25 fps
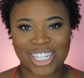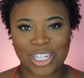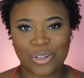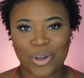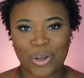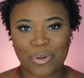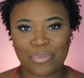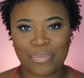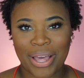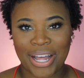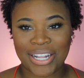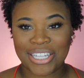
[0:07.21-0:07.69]

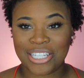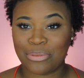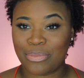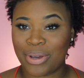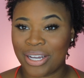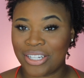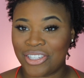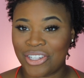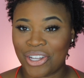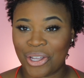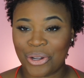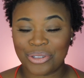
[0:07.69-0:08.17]
Welcome back to
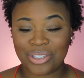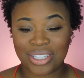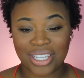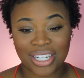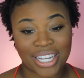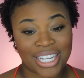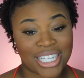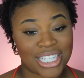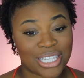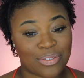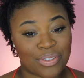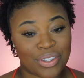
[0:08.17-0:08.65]
my channel.
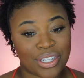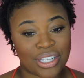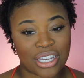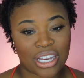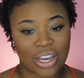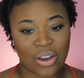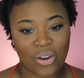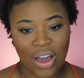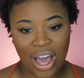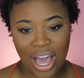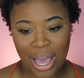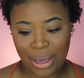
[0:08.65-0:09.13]
Today's
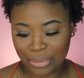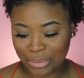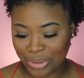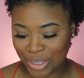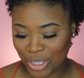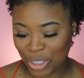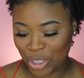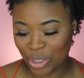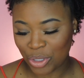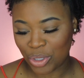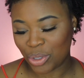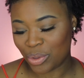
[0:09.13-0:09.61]
video, I'm
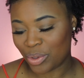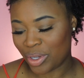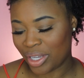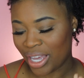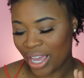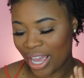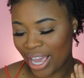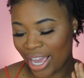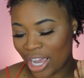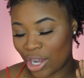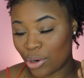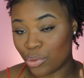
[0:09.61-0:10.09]
going to be doing
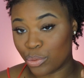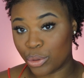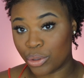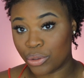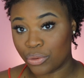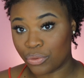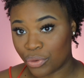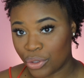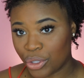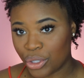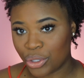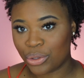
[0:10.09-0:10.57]
a
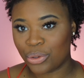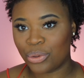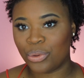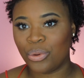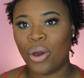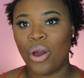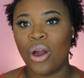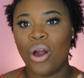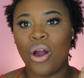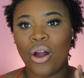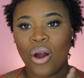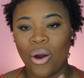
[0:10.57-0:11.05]

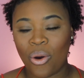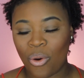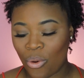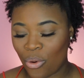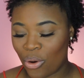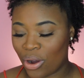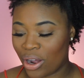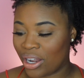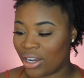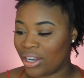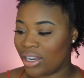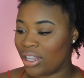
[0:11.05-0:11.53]
review
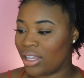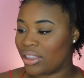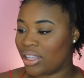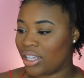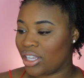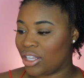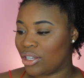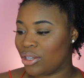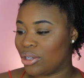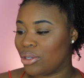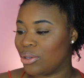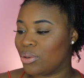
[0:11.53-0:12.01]
on
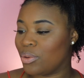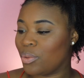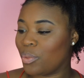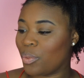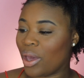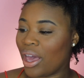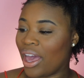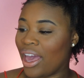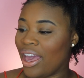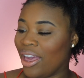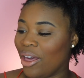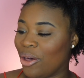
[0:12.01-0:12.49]
the new
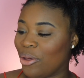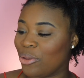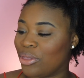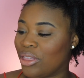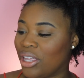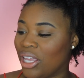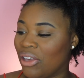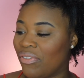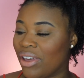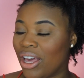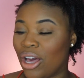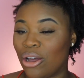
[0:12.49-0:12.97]

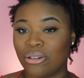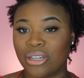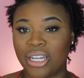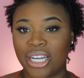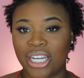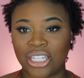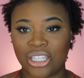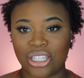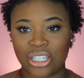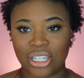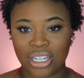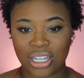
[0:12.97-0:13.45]
Healthy
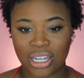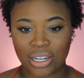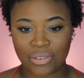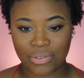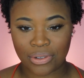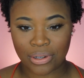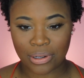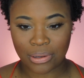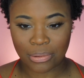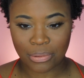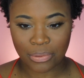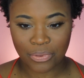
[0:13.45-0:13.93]
Foundation
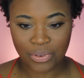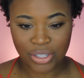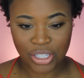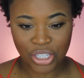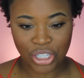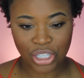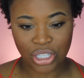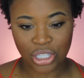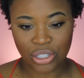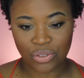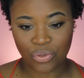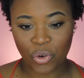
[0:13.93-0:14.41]
from
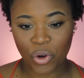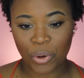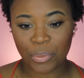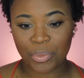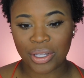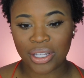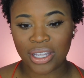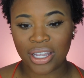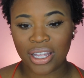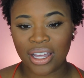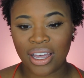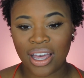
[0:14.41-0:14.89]
Physicians
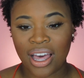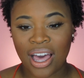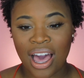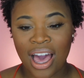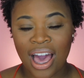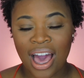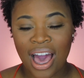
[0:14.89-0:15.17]
Formula.